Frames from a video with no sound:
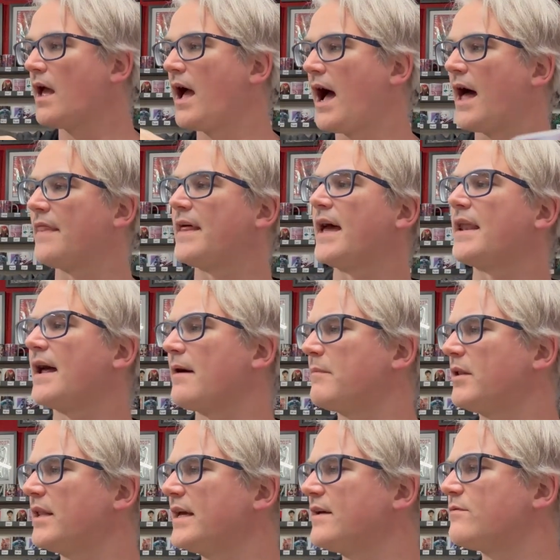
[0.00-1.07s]
And then I
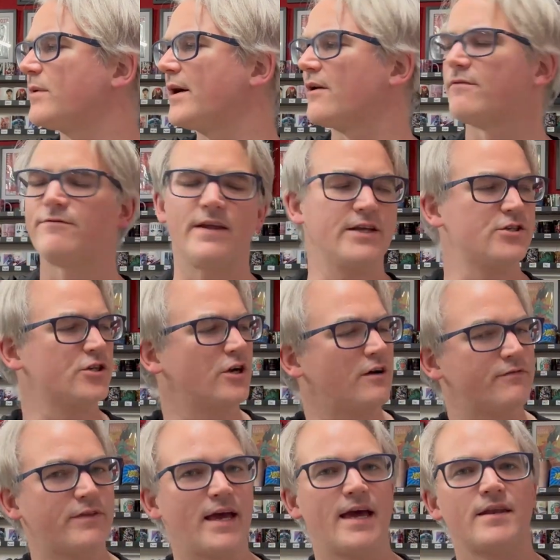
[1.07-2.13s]
believe we are finishing
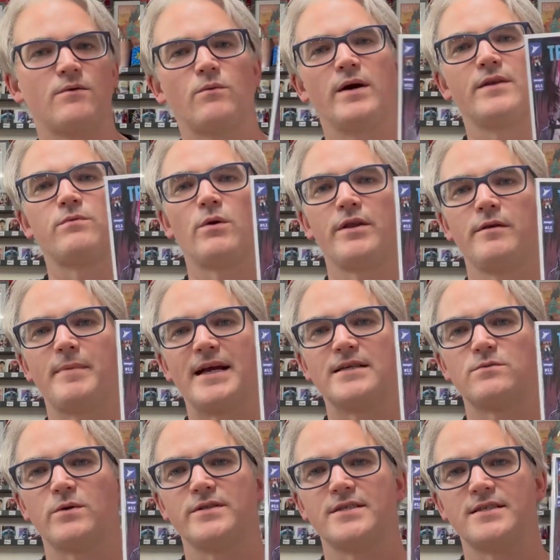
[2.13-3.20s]
off then with one of the
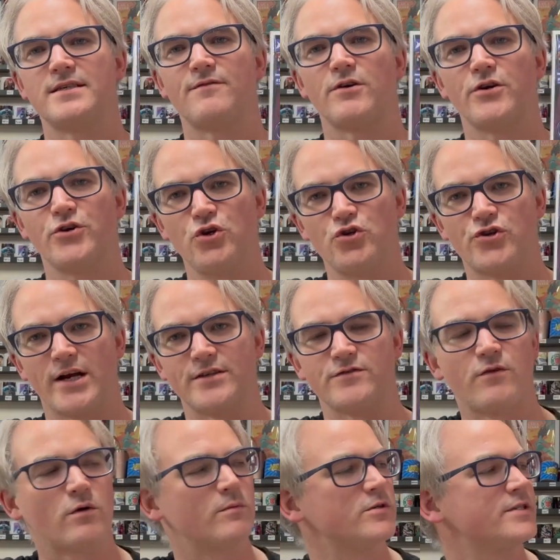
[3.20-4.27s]
biggest ones as ever, New
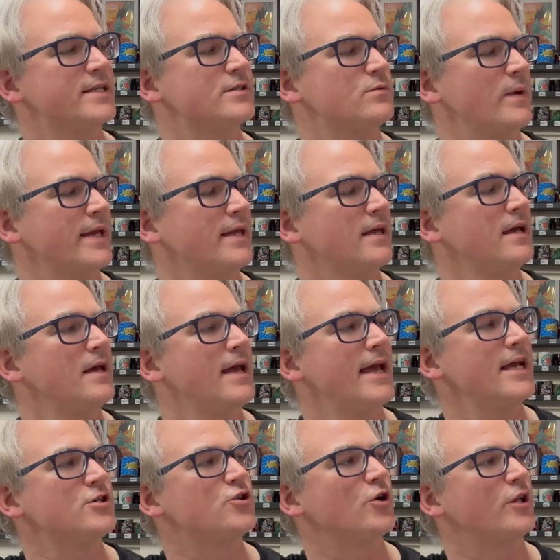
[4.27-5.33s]
Transformers this week.
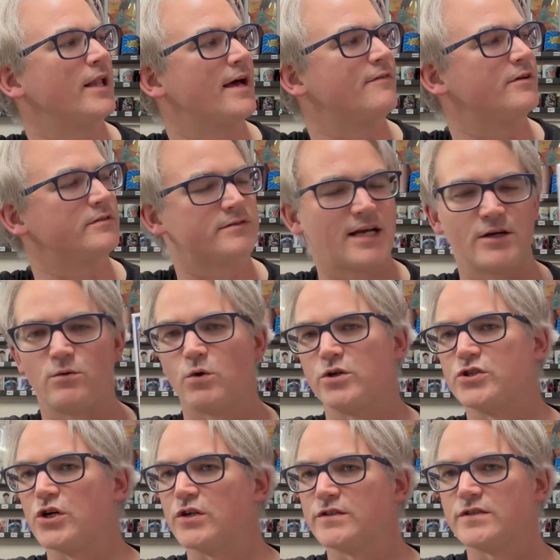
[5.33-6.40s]
Issue 11, Danny Warren
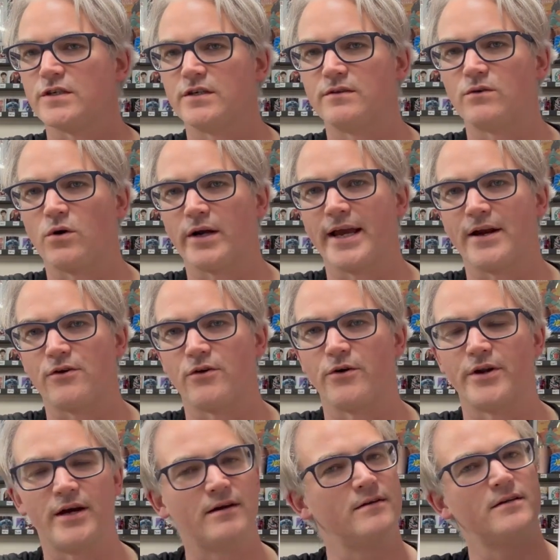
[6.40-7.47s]
Johnson, Jorge
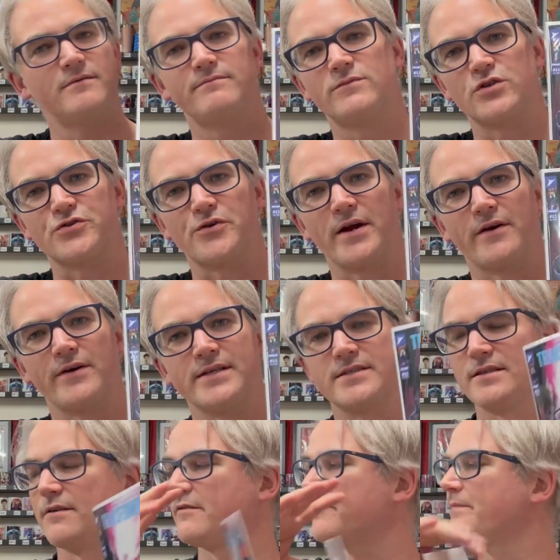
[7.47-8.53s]
Corona. Just great, great
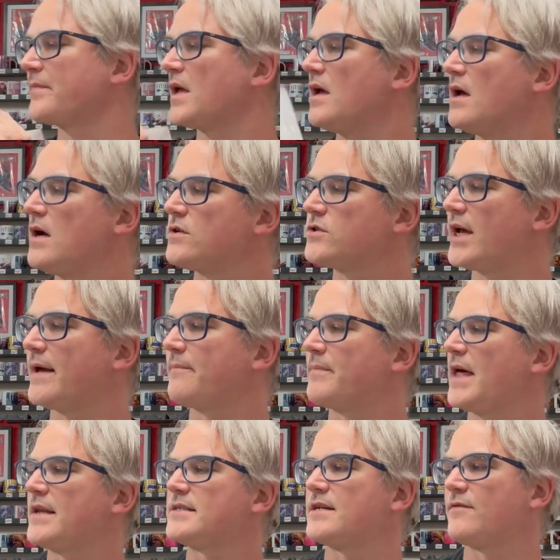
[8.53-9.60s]
stuff. So yeah,
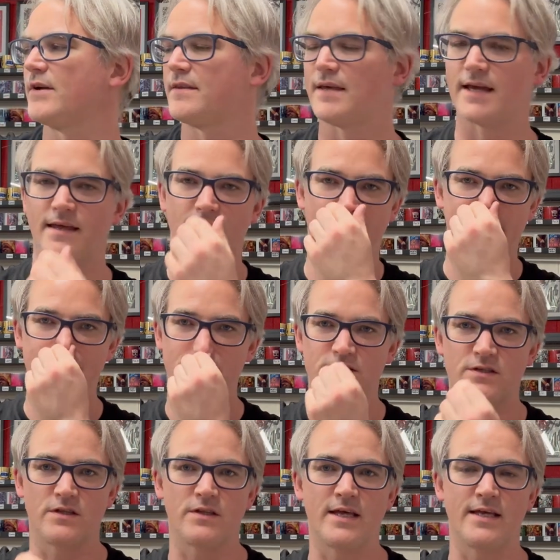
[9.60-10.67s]
that is everything
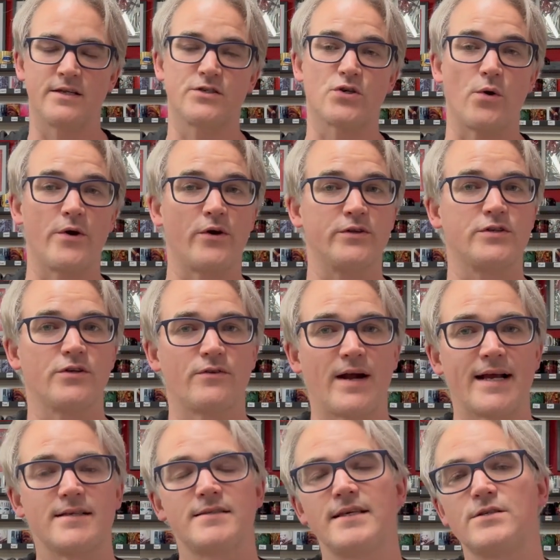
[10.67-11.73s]
that is going on to the
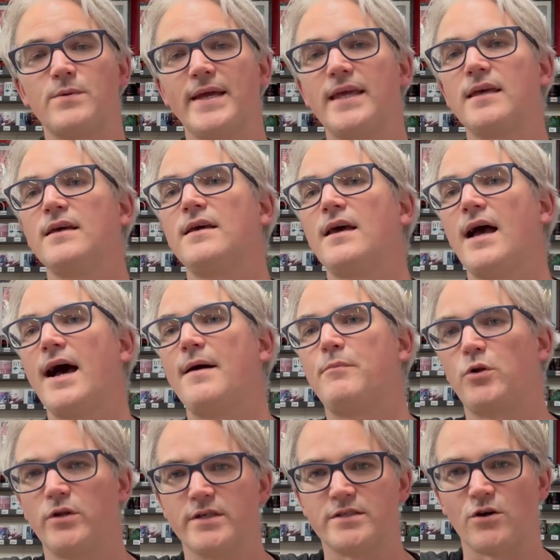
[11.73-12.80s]
racks this week.
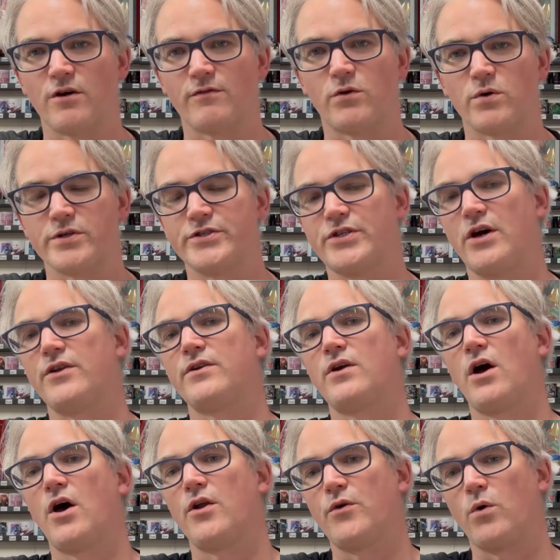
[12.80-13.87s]
Pull lists are, of course, done
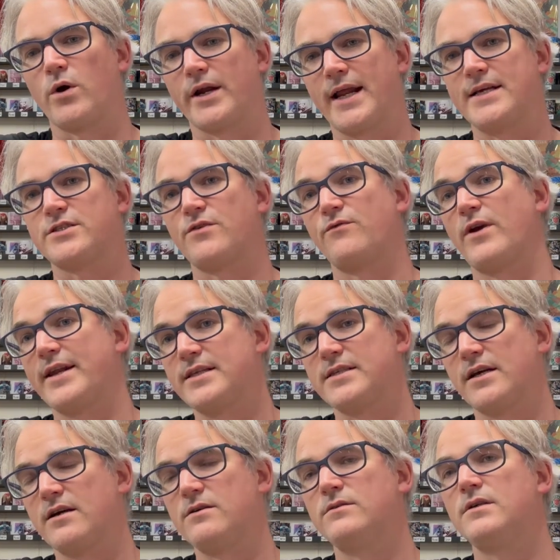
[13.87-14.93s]
and organized and ready to
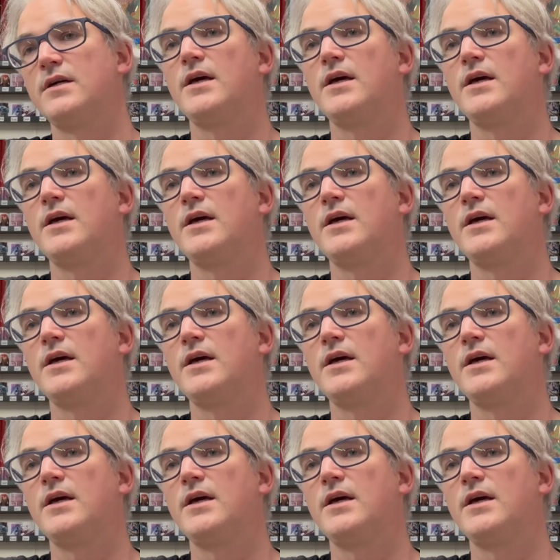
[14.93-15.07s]
go.